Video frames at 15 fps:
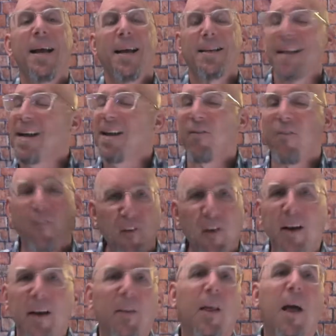as they could
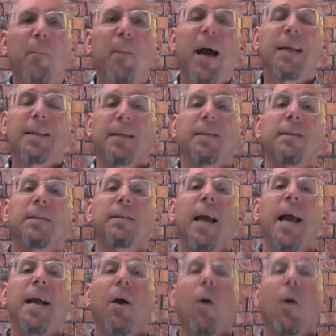fit into that basket to take